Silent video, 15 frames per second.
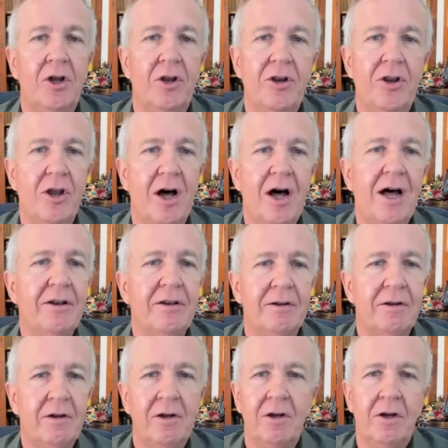not
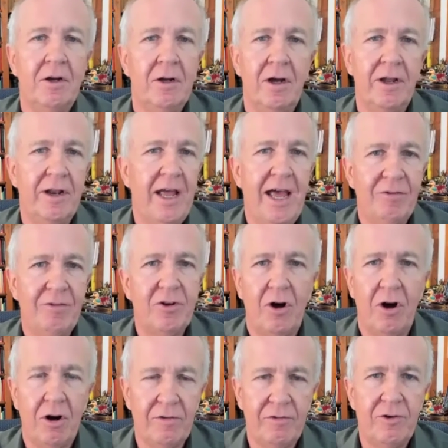an
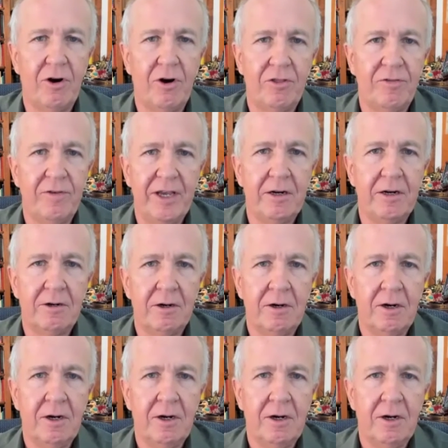avatar of Darth Vader.